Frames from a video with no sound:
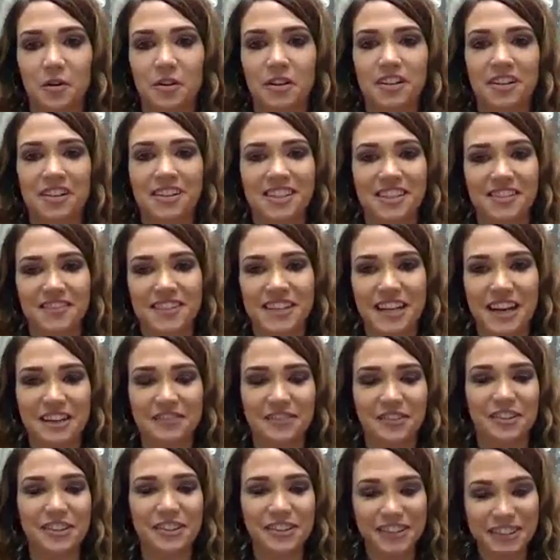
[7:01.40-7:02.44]
soul to the
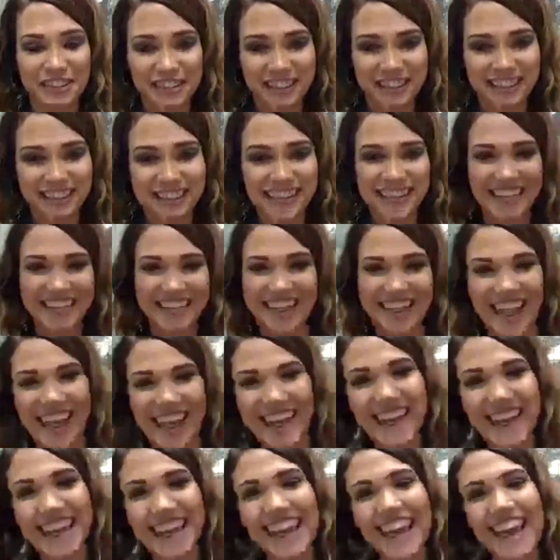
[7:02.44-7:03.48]
devil, as they
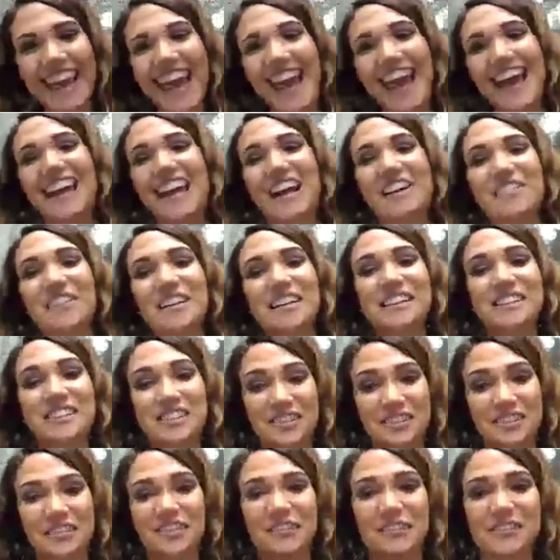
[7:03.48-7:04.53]
say, and I
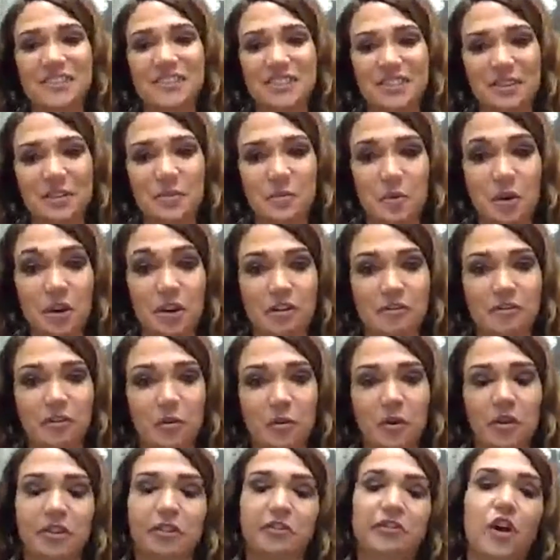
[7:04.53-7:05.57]
went to the
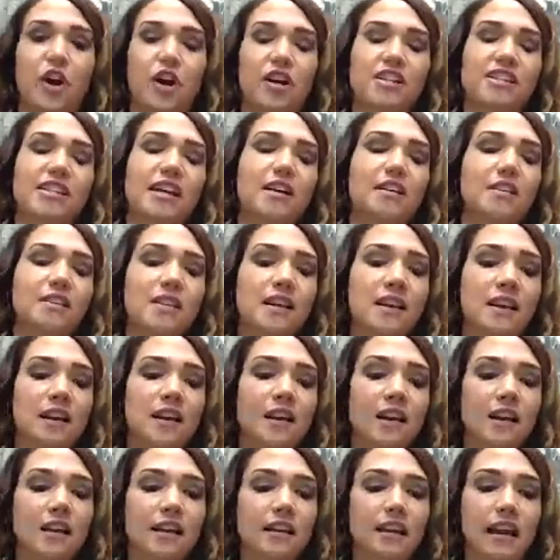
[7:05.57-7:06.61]
wonderful world of car sales.
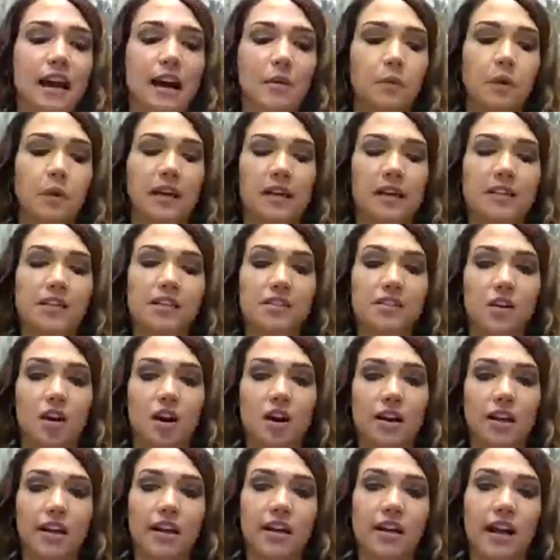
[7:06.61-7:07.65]
Now, when I
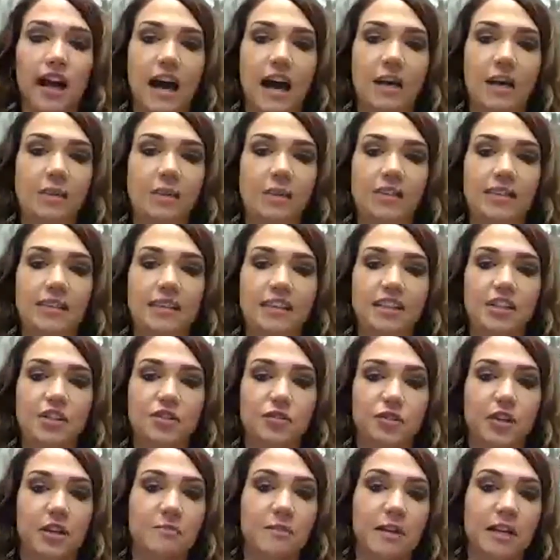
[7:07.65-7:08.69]
started, I was an
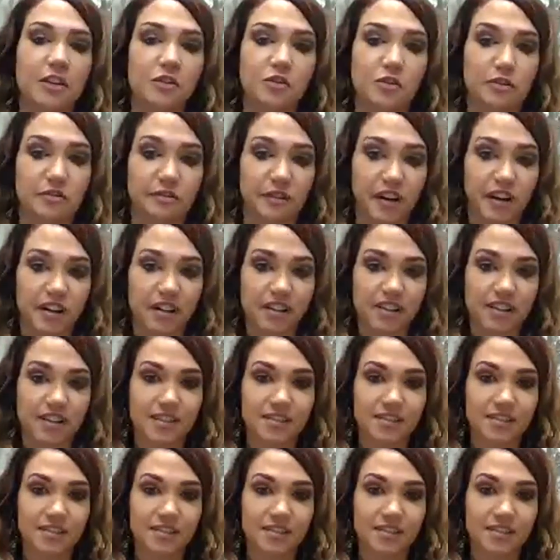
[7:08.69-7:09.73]
extreme introvert,
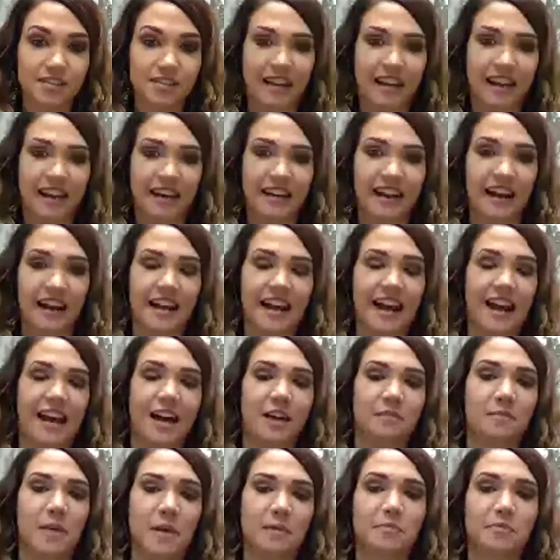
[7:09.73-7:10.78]
and I had
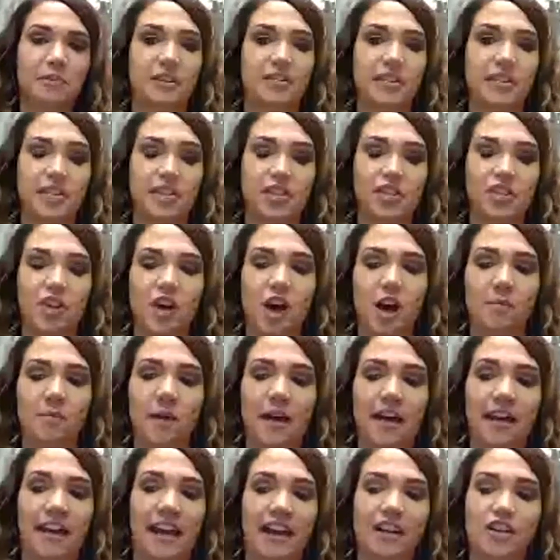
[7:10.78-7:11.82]
my previous
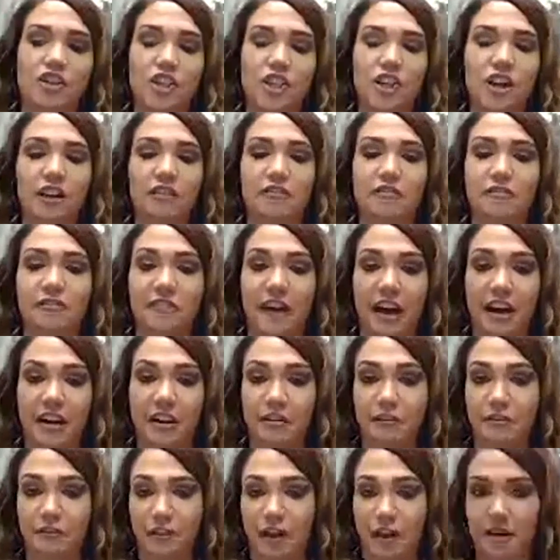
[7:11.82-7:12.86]
job I had actually gotten
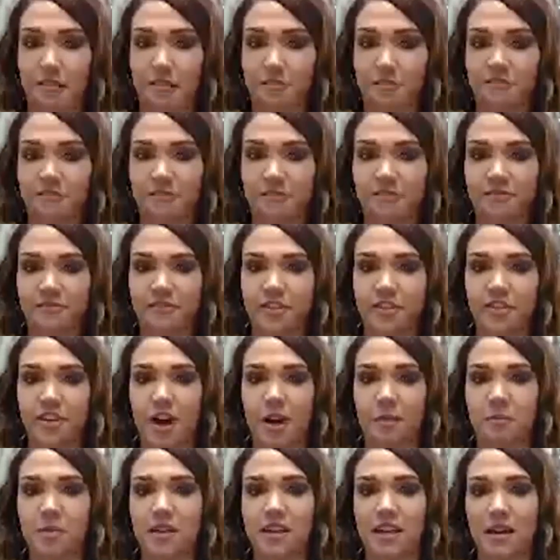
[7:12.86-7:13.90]
fired from for
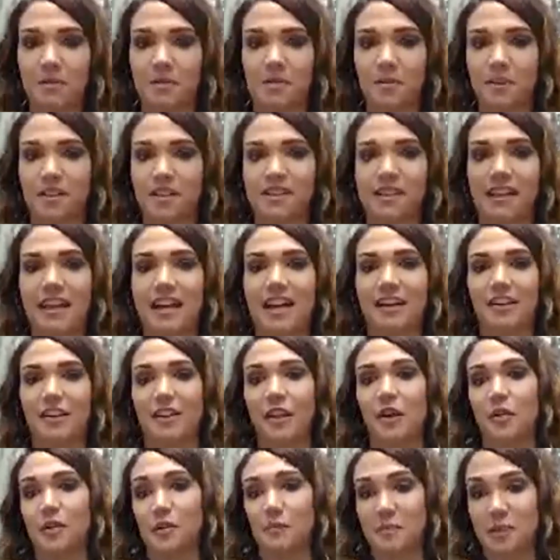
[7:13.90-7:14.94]
not being able to say
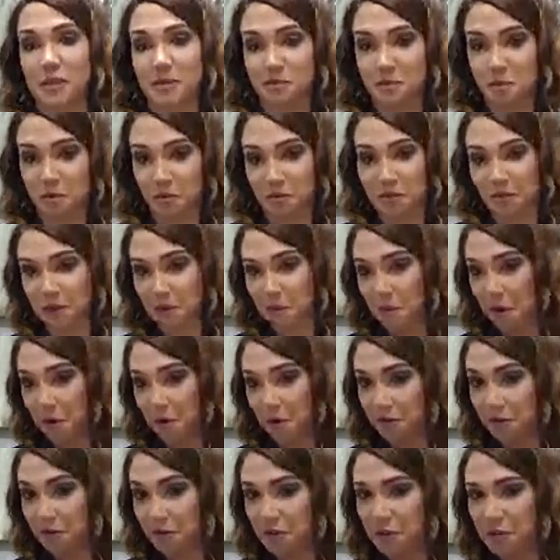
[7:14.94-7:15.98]
hello to people when they
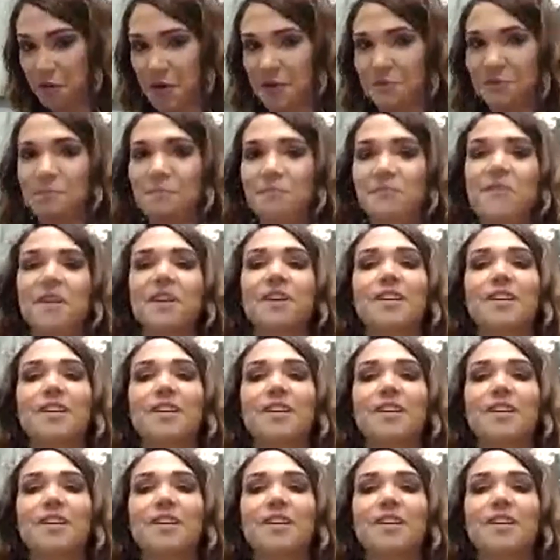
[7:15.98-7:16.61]
walked through the door.